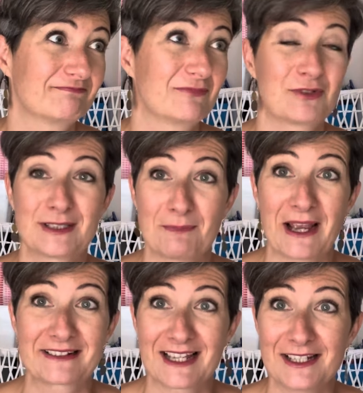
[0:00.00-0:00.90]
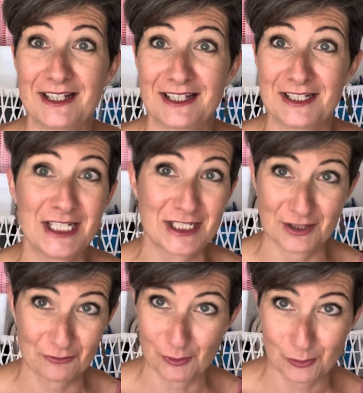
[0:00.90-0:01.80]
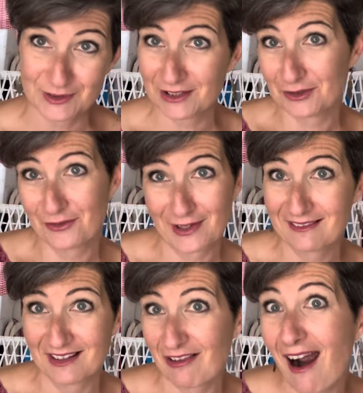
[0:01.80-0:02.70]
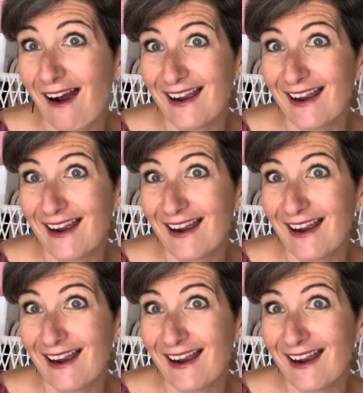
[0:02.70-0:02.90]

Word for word: respect any knitting rules. I don't think there are